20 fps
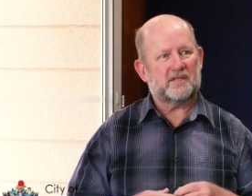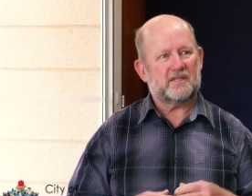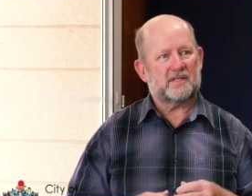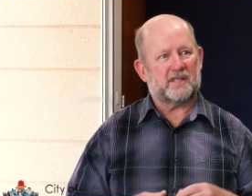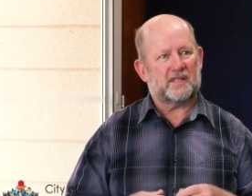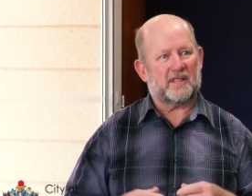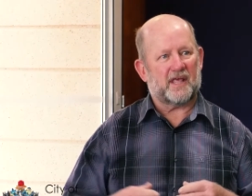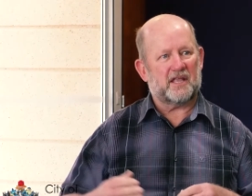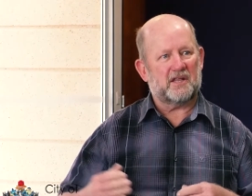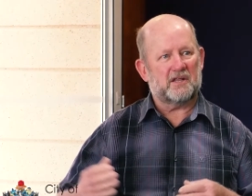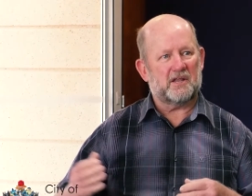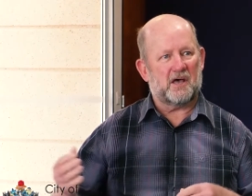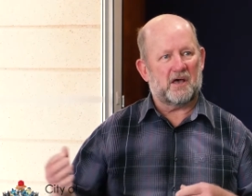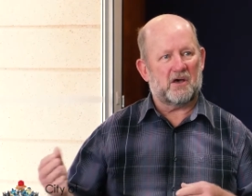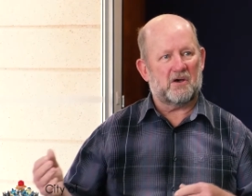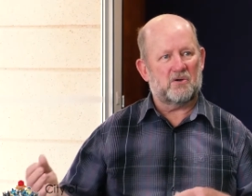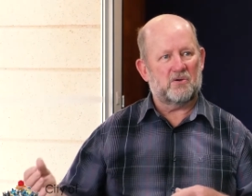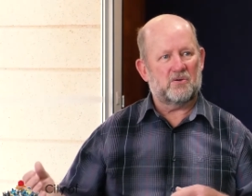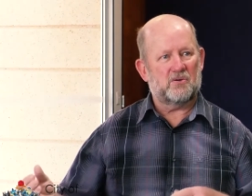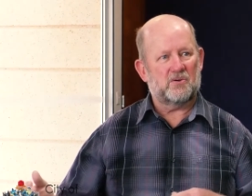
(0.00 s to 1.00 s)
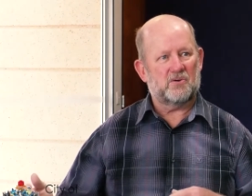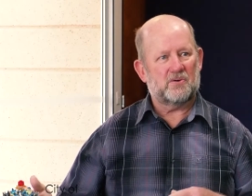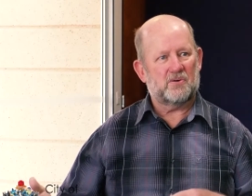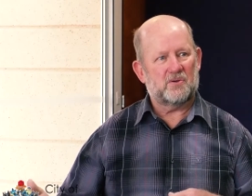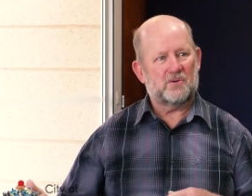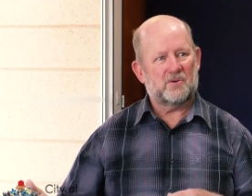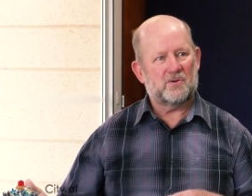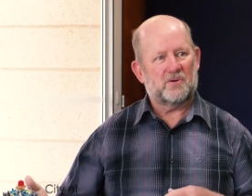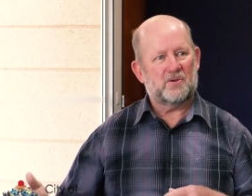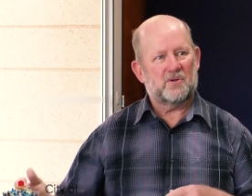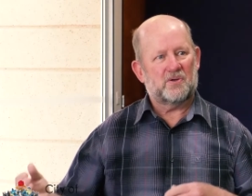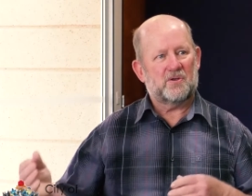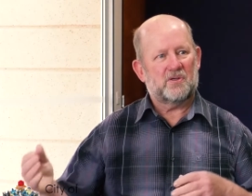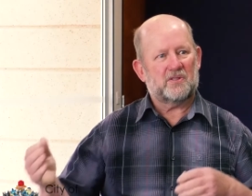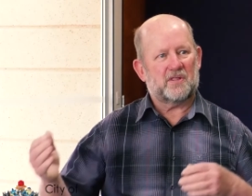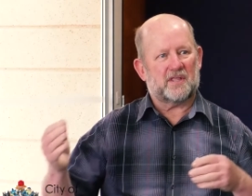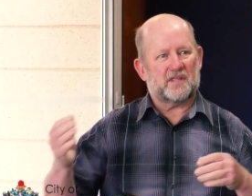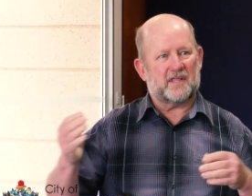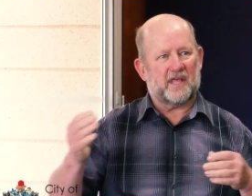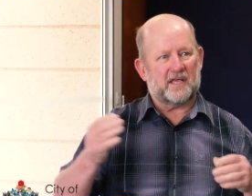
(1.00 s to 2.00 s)
that they know
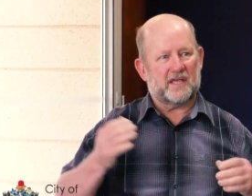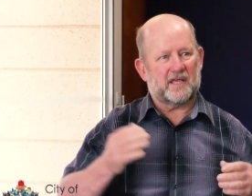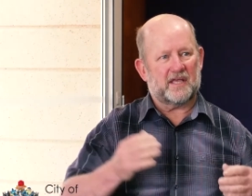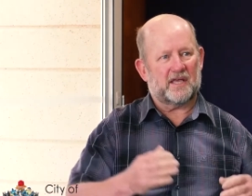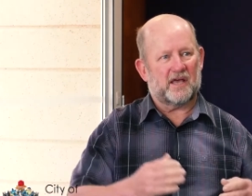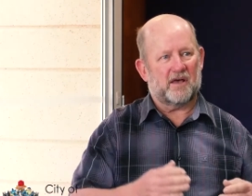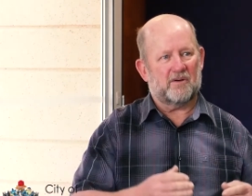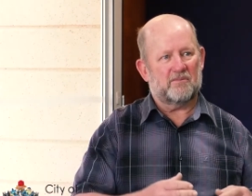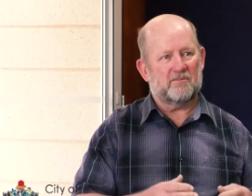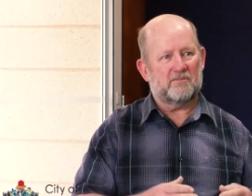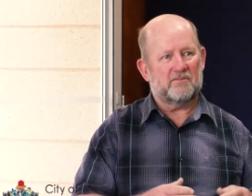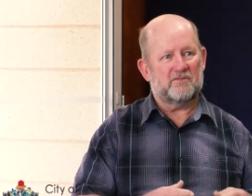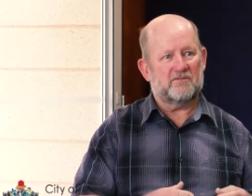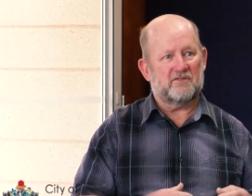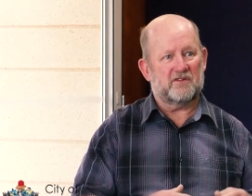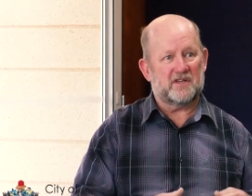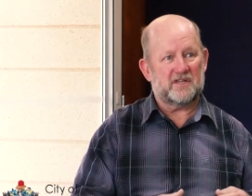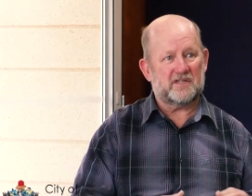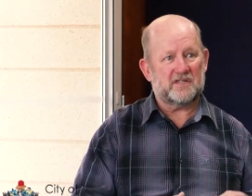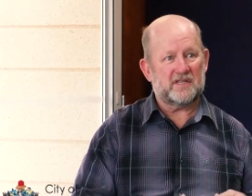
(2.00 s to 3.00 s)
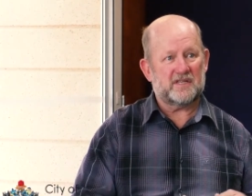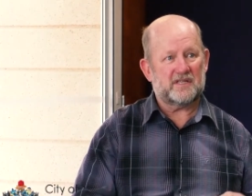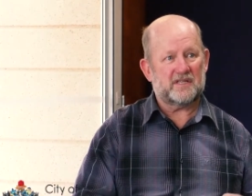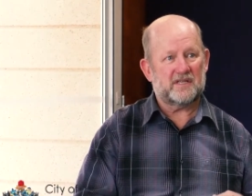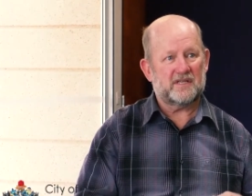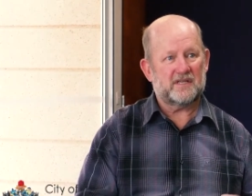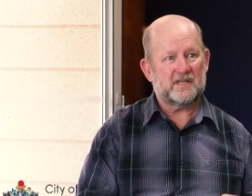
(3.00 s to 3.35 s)
that they can come visit,